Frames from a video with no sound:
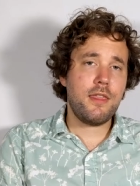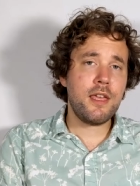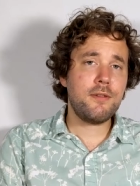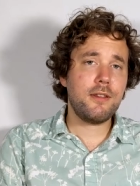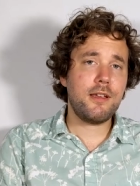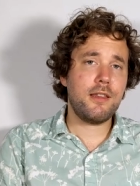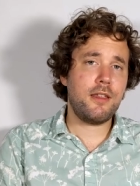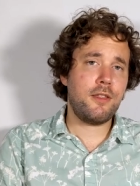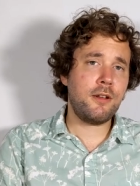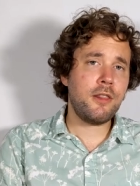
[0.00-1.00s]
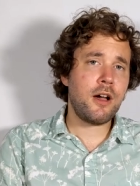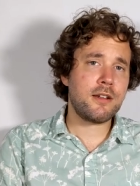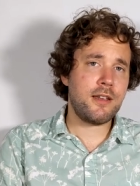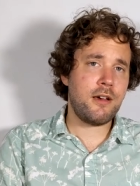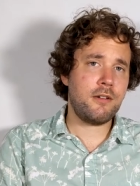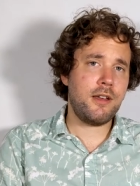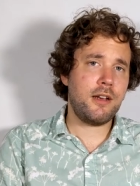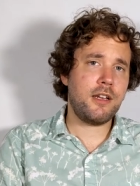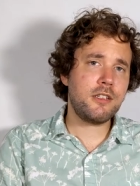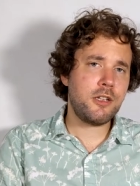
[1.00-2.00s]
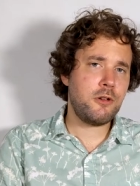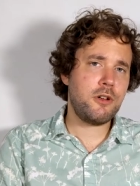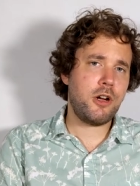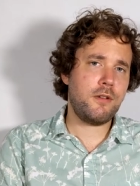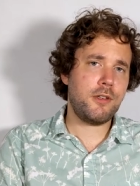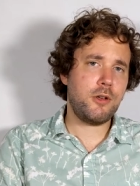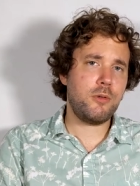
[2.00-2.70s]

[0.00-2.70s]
Thankfully, the third lockdown and continued curfew